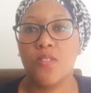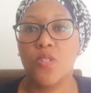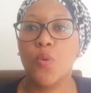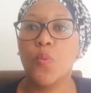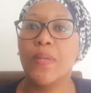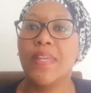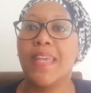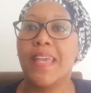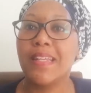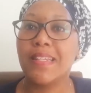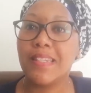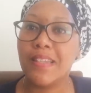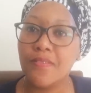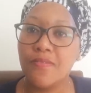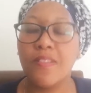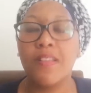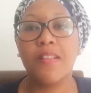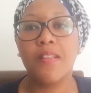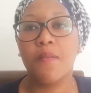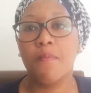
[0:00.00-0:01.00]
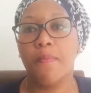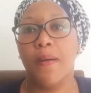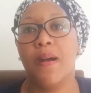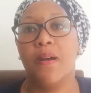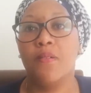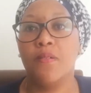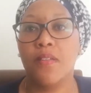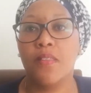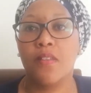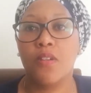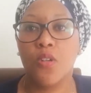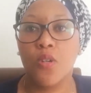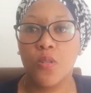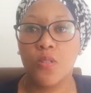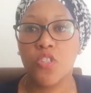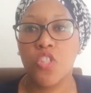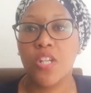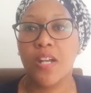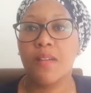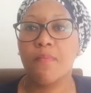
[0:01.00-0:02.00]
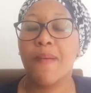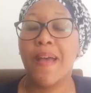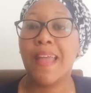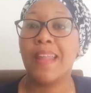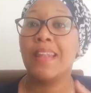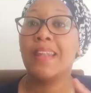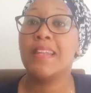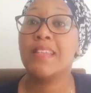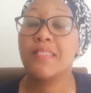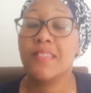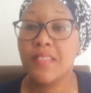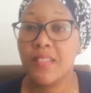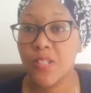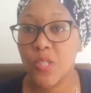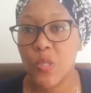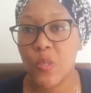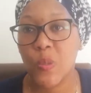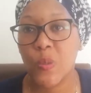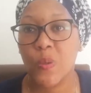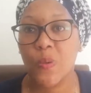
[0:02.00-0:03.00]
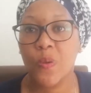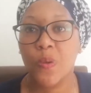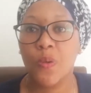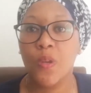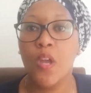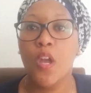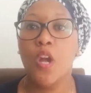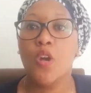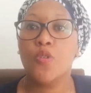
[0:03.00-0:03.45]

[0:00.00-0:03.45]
So we can definitely empower the girl child by listening to her,